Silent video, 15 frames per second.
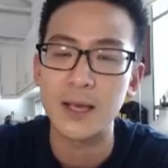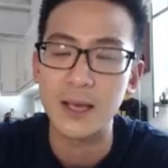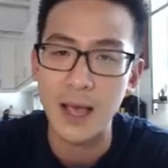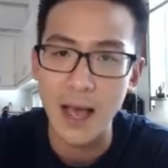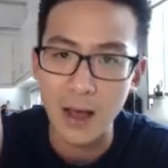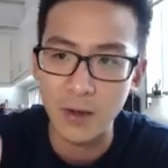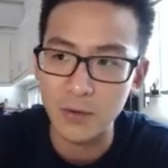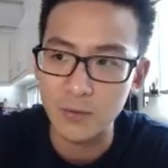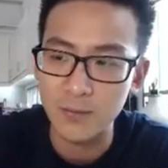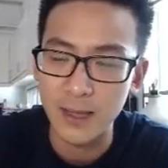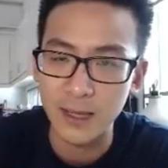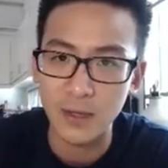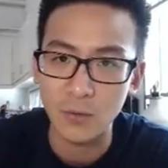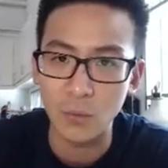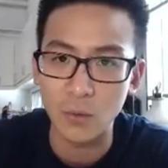How do you
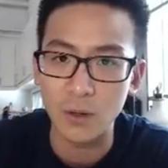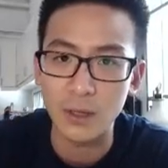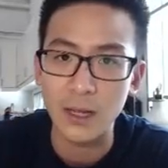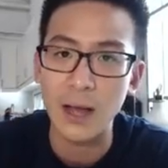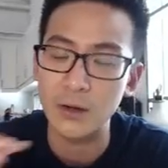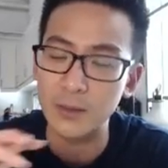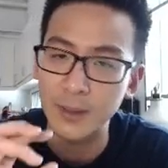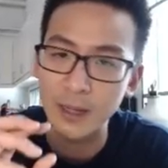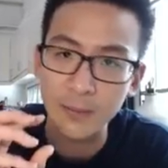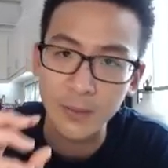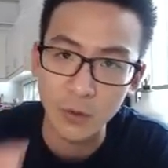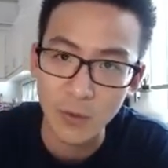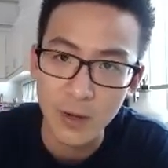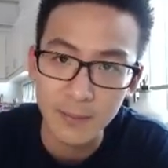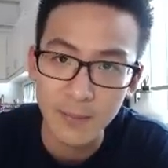make it work? How do you become a
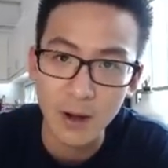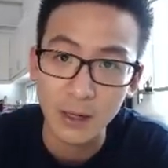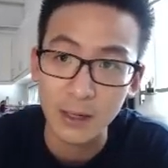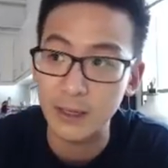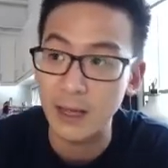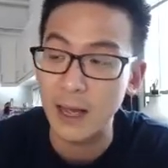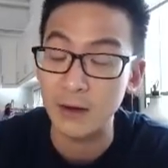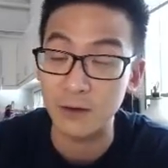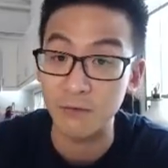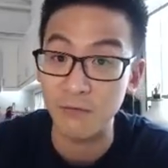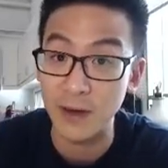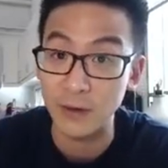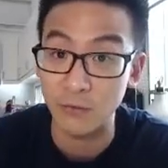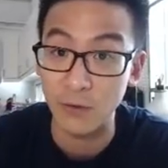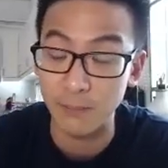great marketer? How do you
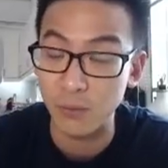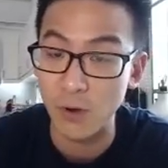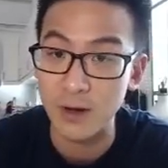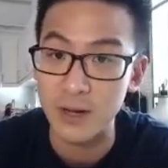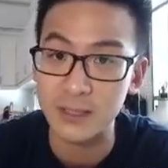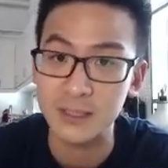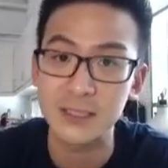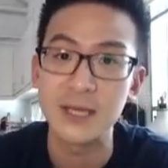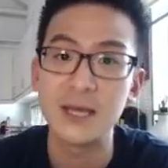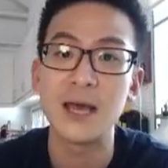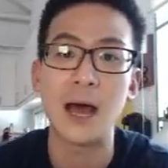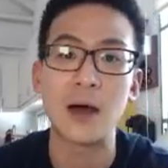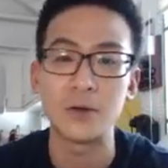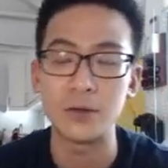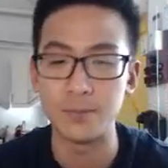find great products?
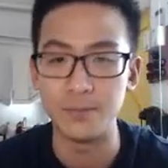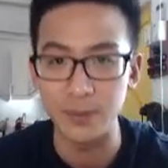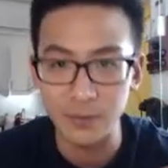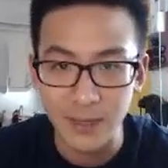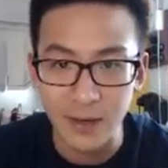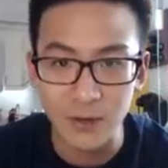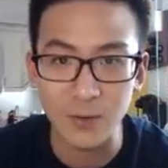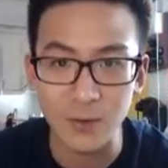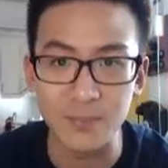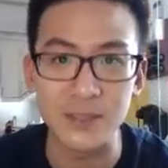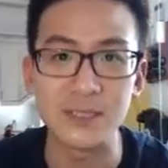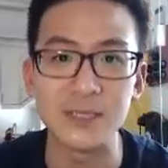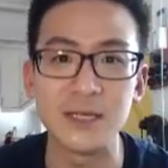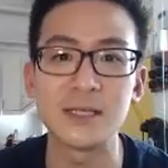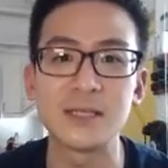How do you build out your
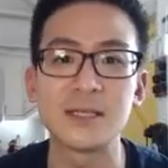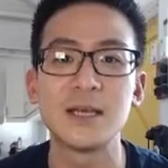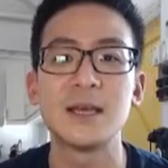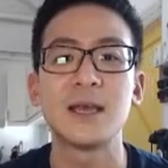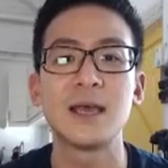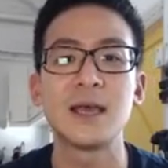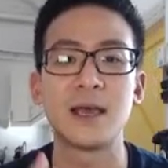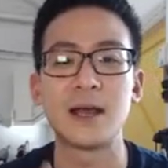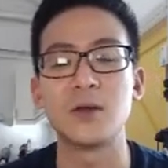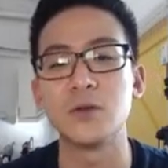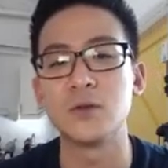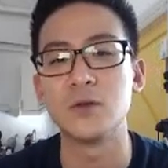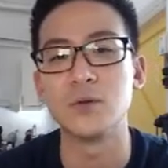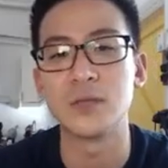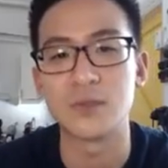business? And how do you
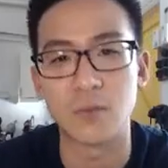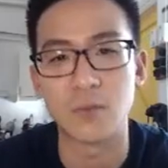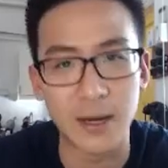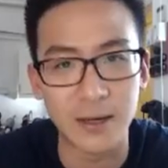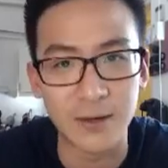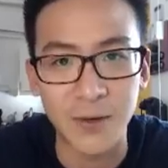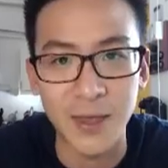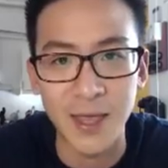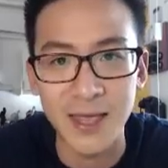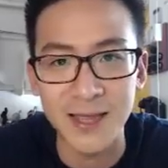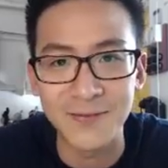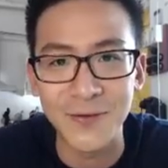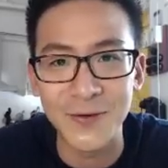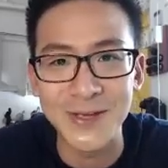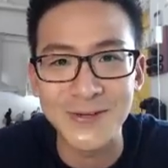do this right, okay? And
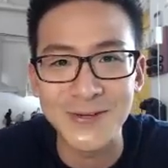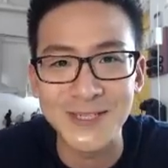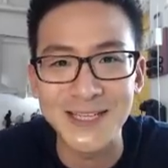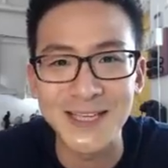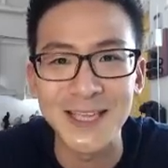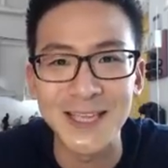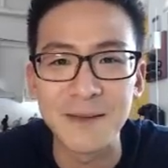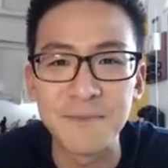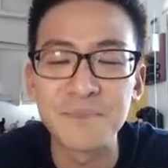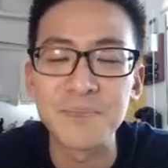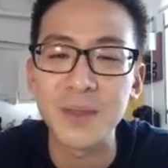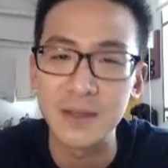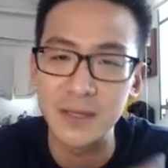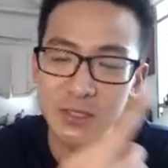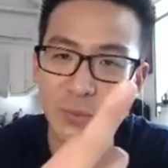if you're interested, then
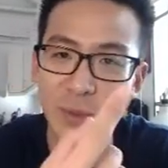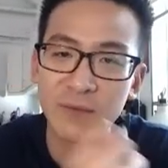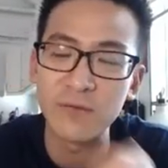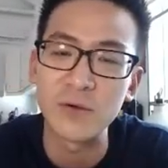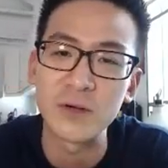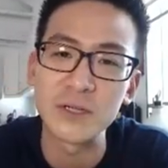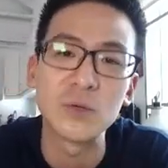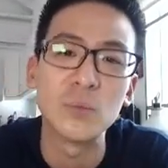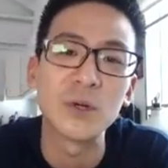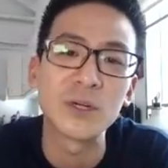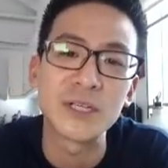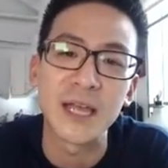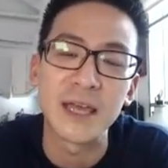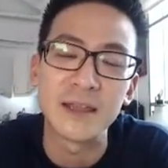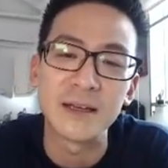there's a way for us to work
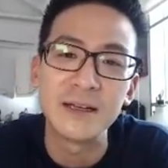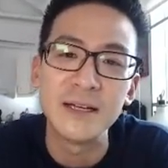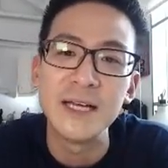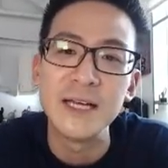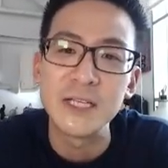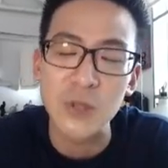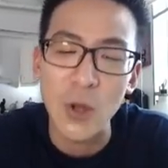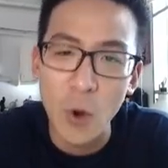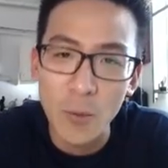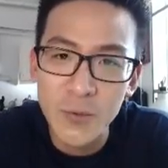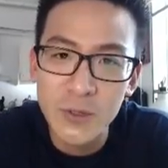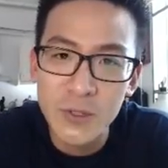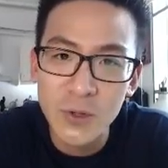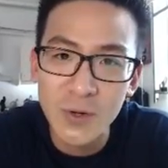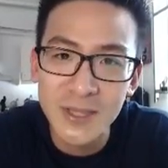together. So I hope you
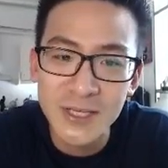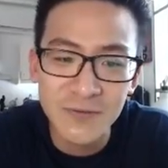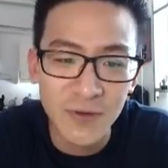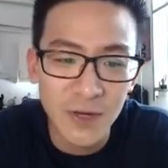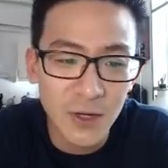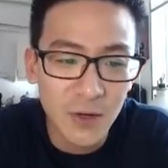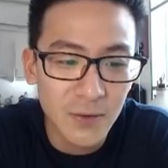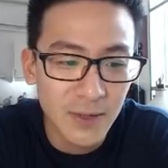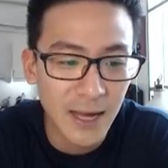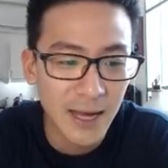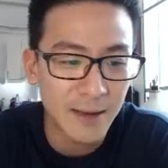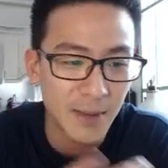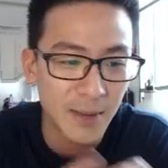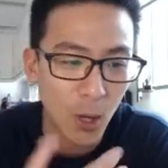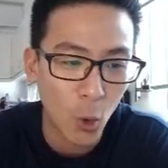enjoyed this video.
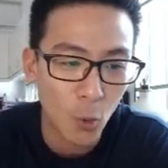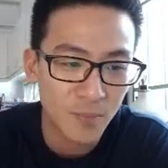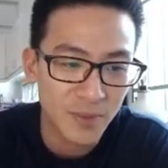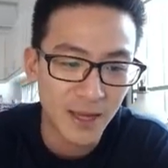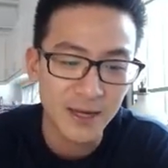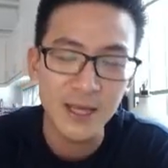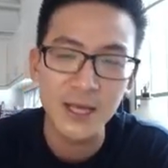I hope that